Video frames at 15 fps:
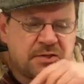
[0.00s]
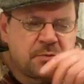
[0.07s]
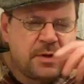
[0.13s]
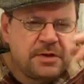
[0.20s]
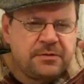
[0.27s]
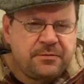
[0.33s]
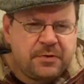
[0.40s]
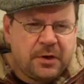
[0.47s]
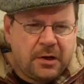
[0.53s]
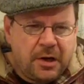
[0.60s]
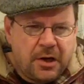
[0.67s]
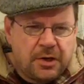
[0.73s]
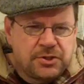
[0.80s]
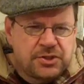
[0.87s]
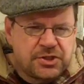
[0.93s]
It's one of the
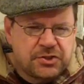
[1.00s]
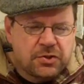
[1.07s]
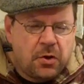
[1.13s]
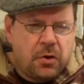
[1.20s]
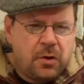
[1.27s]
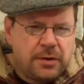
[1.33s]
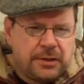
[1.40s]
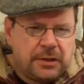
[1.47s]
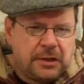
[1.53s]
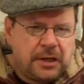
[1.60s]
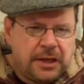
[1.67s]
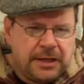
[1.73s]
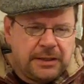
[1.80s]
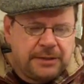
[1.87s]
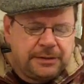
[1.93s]
largest
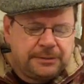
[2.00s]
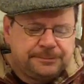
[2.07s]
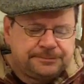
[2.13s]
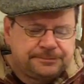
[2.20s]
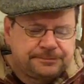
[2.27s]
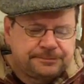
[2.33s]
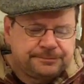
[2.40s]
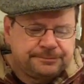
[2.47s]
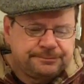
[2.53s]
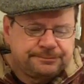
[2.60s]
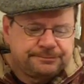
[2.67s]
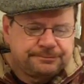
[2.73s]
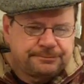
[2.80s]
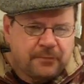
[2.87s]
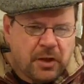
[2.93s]
online
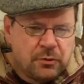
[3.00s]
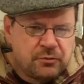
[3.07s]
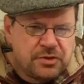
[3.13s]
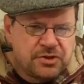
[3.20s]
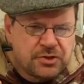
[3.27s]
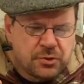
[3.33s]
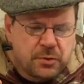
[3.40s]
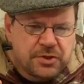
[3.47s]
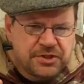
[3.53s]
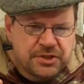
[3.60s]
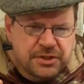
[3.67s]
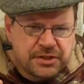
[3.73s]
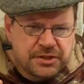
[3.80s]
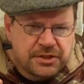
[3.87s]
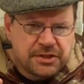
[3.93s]

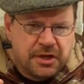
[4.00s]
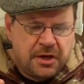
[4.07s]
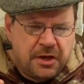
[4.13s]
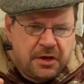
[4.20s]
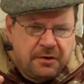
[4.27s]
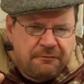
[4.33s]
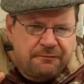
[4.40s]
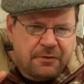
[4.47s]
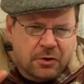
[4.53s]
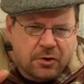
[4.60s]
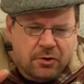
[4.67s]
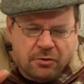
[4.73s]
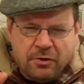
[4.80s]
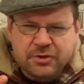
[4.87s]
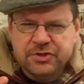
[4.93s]
resources for
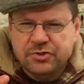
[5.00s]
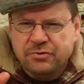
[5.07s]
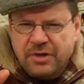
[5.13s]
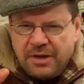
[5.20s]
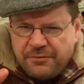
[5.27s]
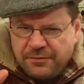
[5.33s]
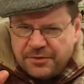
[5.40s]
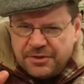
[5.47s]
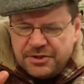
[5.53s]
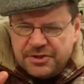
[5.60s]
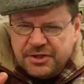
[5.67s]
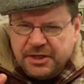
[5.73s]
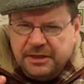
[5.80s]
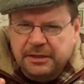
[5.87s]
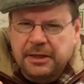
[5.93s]

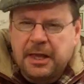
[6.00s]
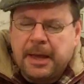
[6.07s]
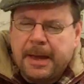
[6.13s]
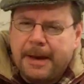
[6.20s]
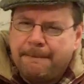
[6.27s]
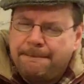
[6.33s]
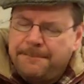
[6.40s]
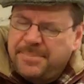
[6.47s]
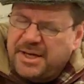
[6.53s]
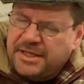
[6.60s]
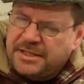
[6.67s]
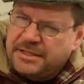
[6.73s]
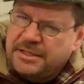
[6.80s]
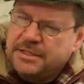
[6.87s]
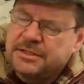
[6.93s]
cross-referencing
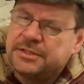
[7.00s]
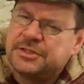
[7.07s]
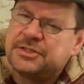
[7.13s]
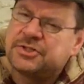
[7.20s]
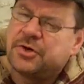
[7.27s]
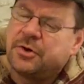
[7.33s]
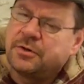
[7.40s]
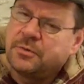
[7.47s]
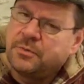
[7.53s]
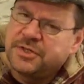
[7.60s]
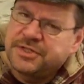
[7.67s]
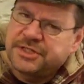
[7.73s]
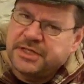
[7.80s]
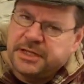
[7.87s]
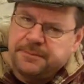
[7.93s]
opinions on
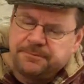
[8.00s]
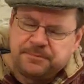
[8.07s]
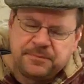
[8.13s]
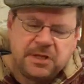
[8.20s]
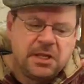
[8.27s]
whisky.